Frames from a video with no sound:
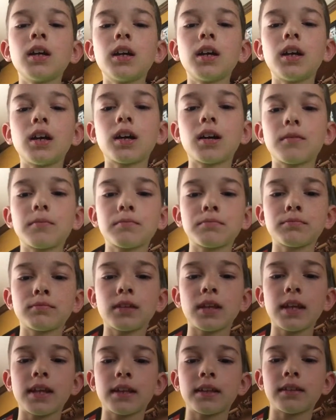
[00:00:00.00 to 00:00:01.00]

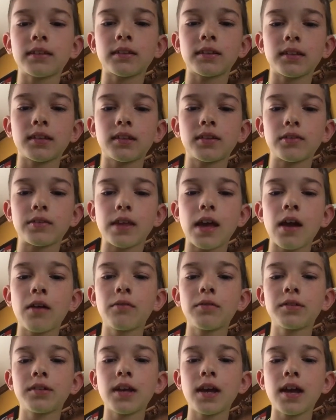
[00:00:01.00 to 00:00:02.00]
And so that
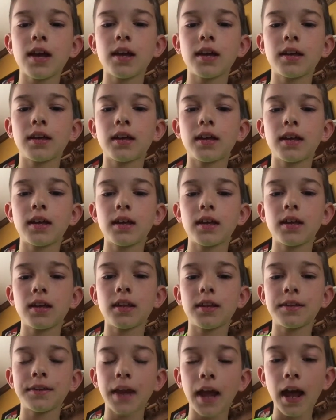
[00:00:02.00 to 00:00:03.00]
was at
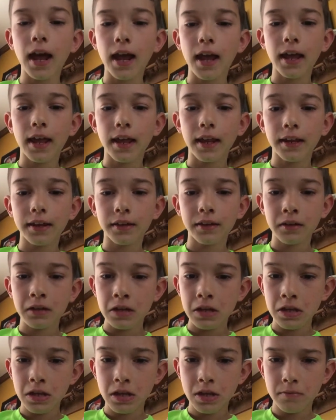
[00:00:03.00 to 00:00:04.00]

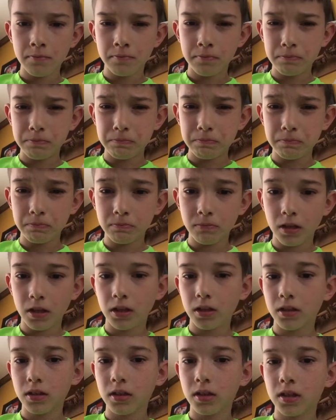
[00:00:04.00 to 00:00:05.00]
9,
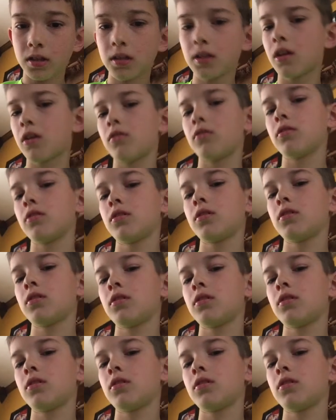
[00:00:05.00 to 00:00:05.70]
wait, no.